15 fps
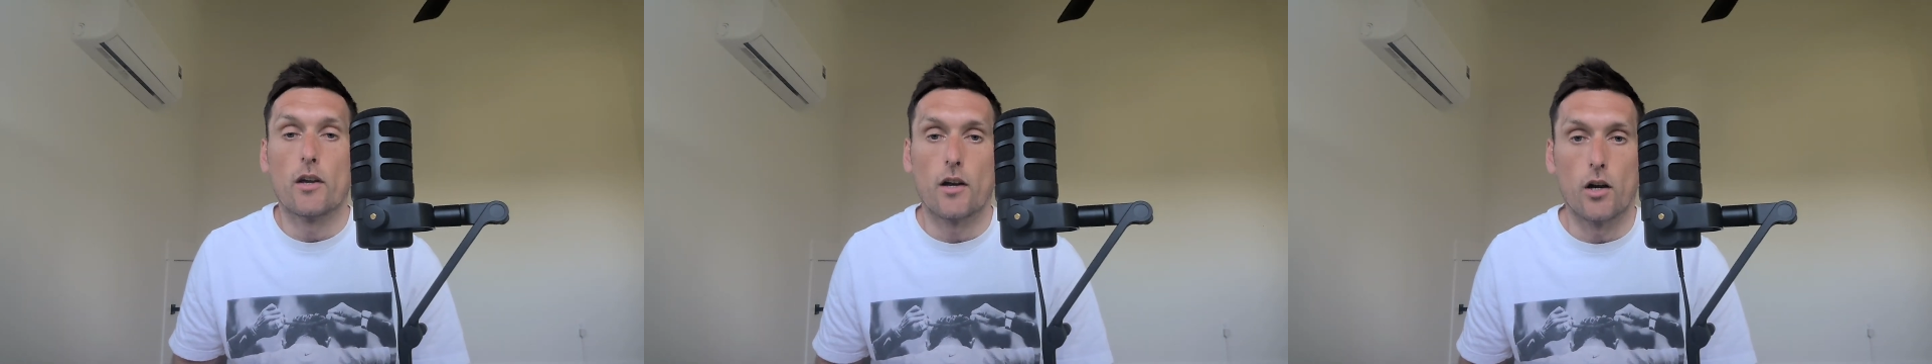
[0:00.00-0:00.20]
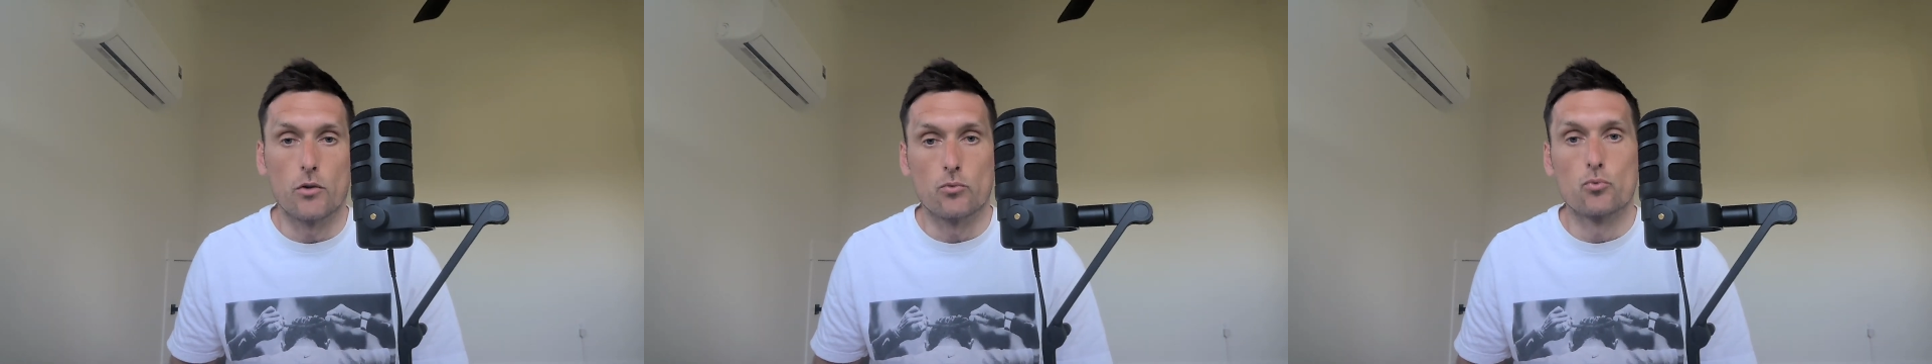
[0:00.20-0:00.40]

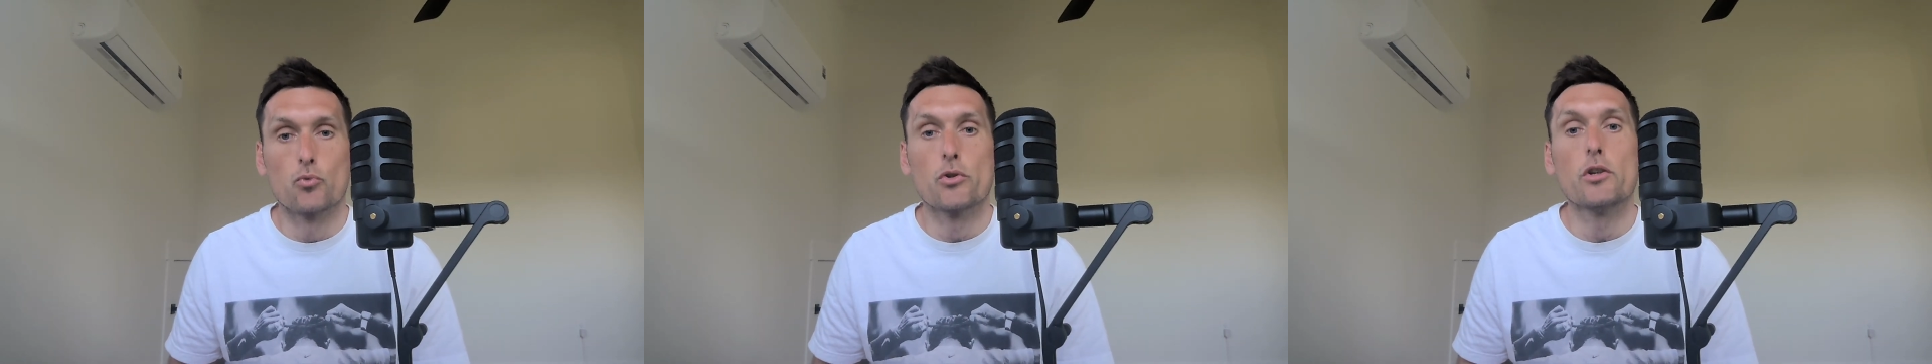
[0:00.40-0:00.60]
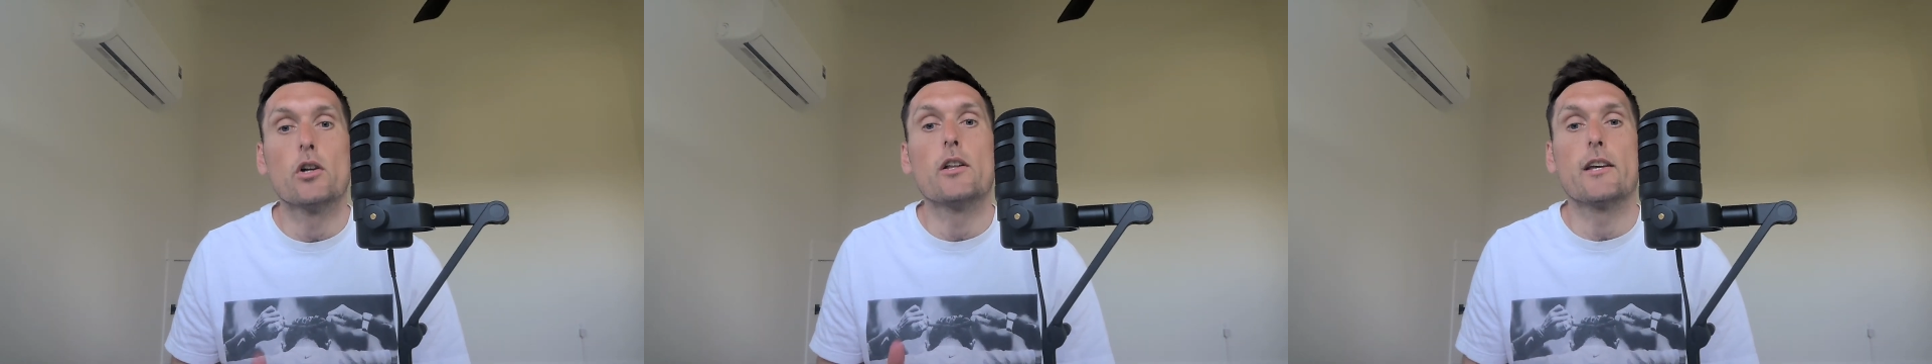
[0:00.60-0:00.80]
a
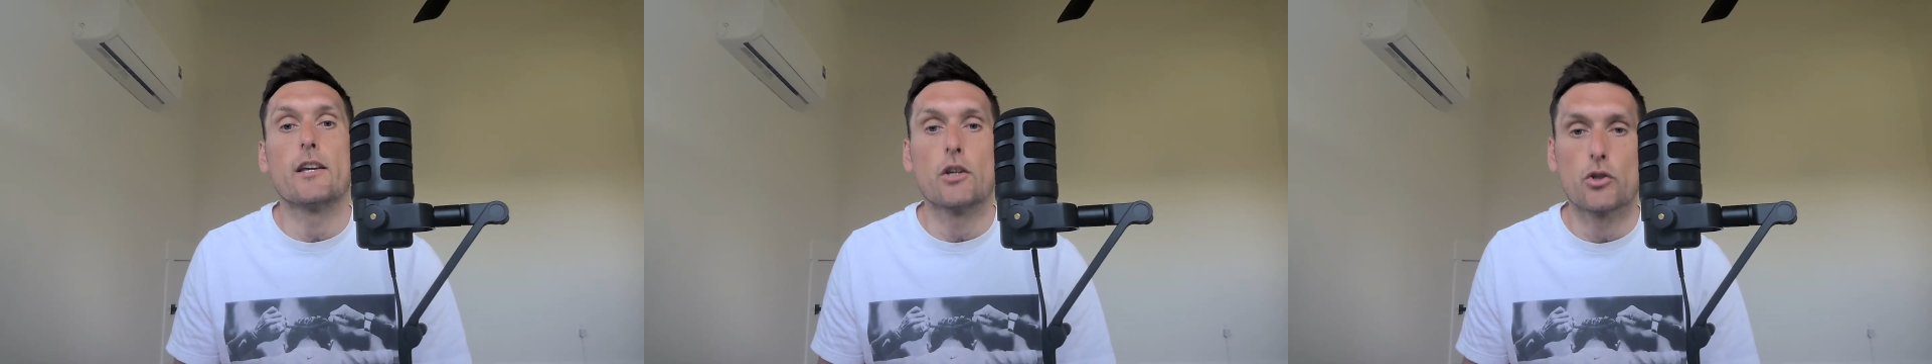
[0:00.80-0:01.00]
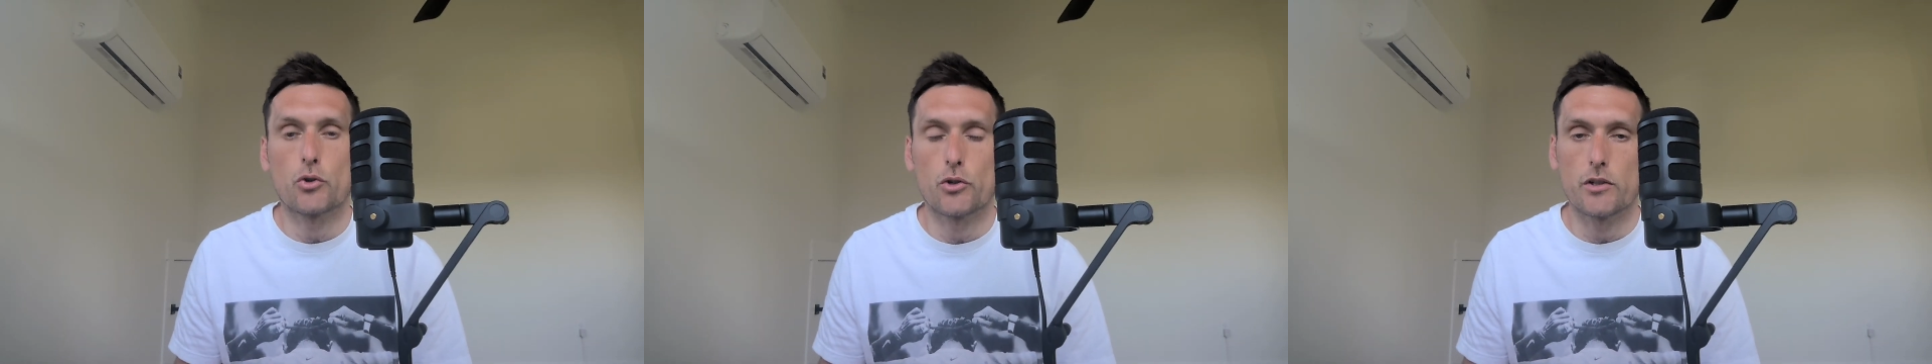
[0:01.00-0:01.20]
real
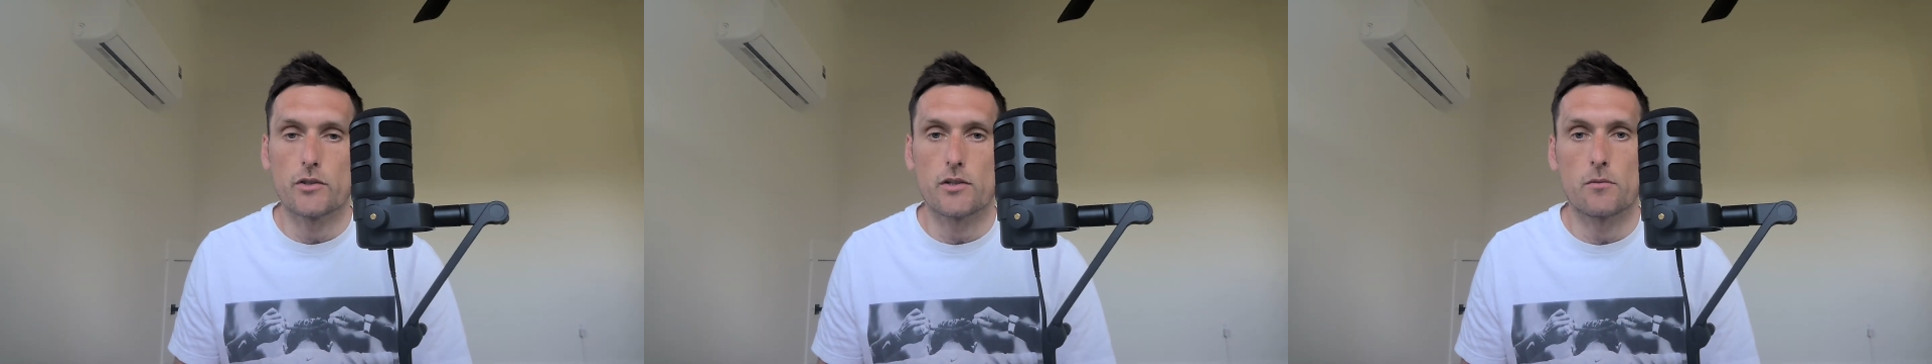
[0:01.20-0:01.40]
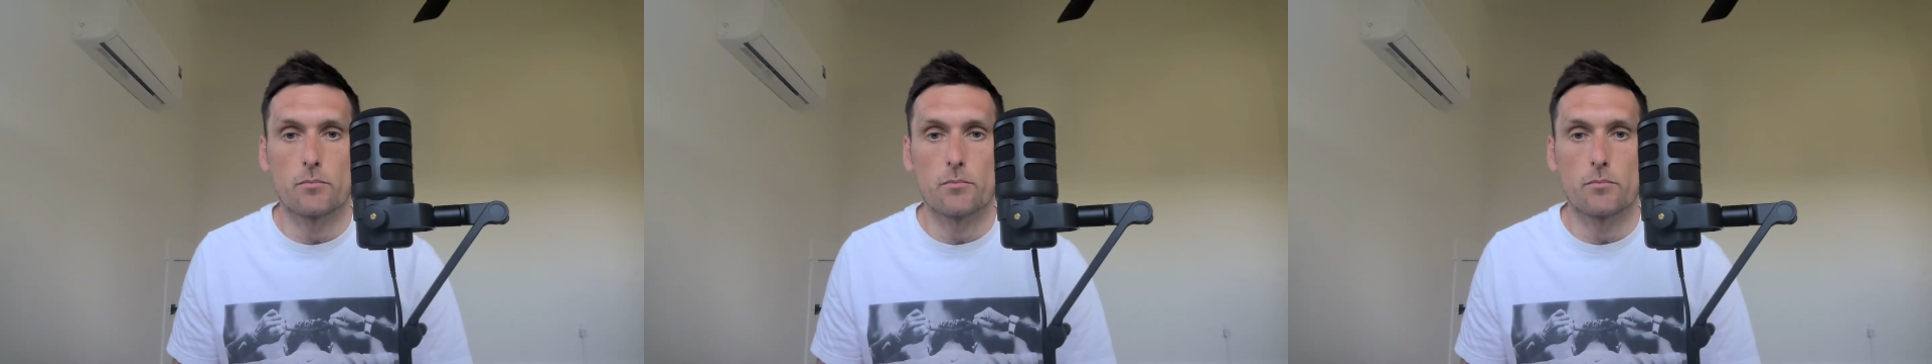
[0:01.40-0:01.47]
increase in